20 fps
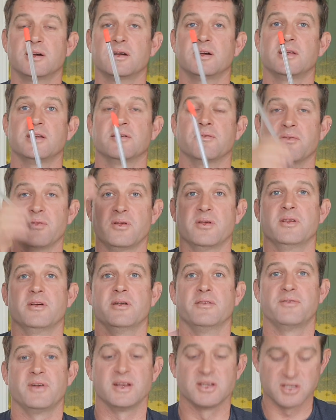and
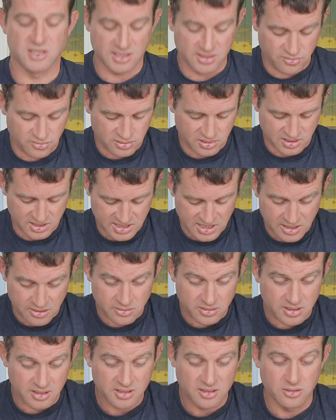eventually it would go.
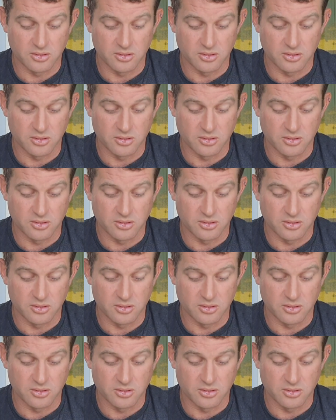And I